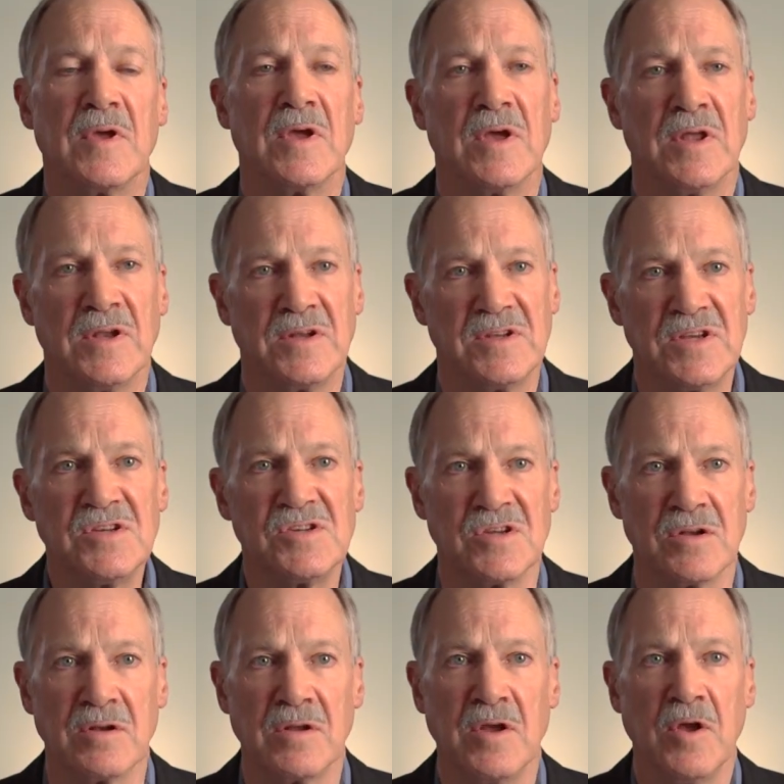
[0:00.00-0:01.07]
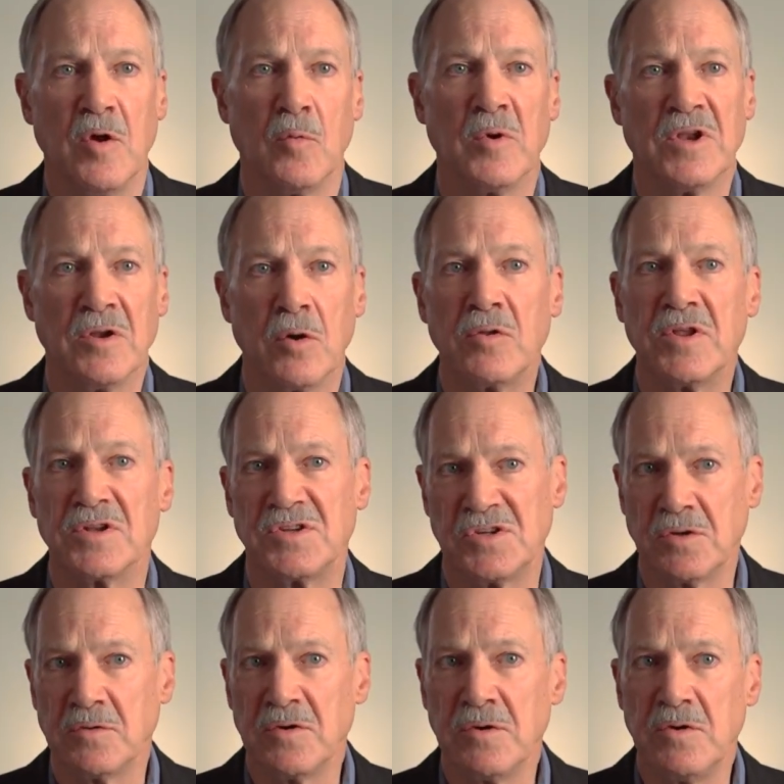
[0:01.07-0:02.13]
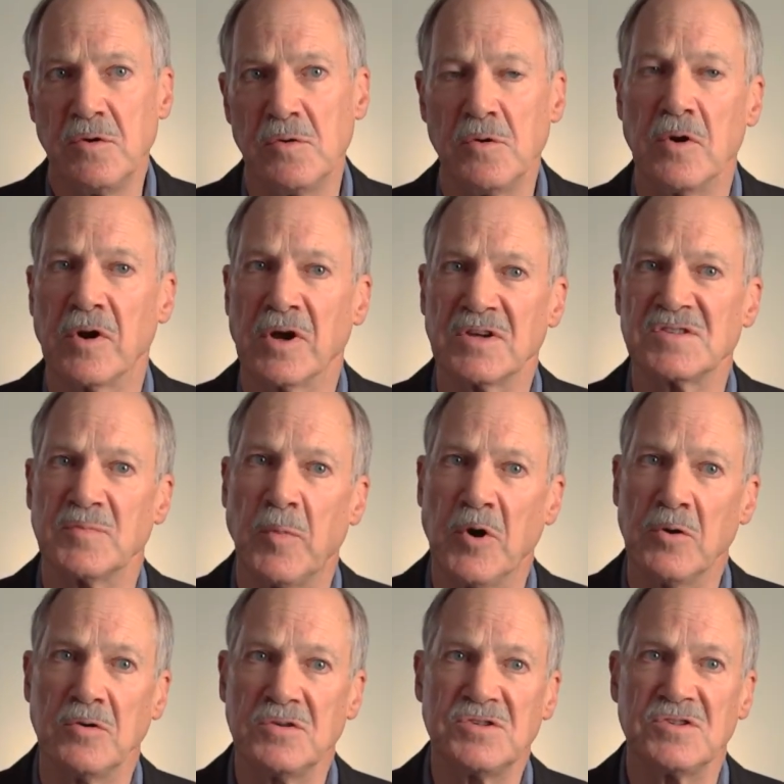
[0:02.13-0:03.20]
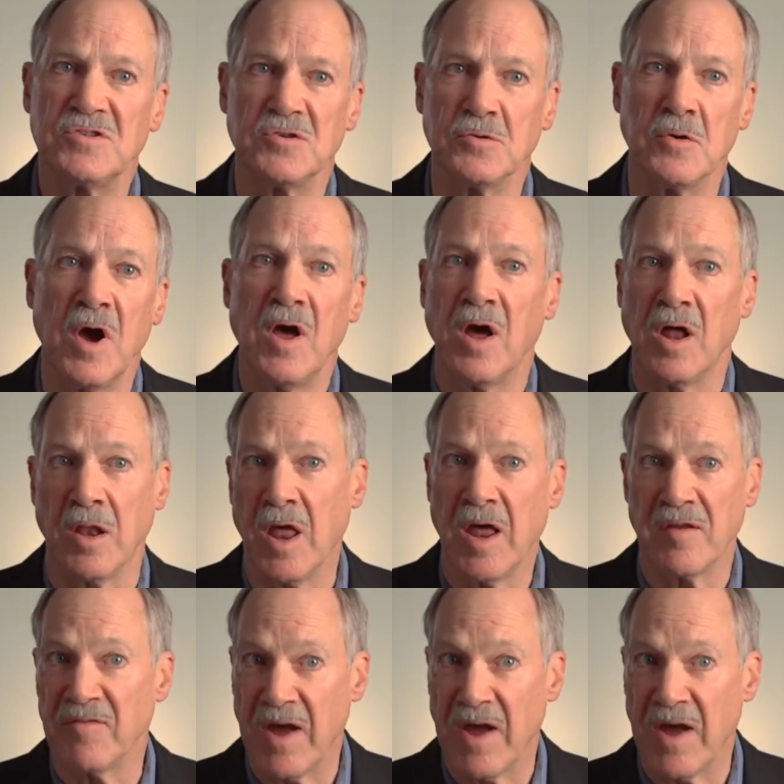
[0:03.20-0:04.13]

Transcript: In addition, we know that children who are exposed to a lot of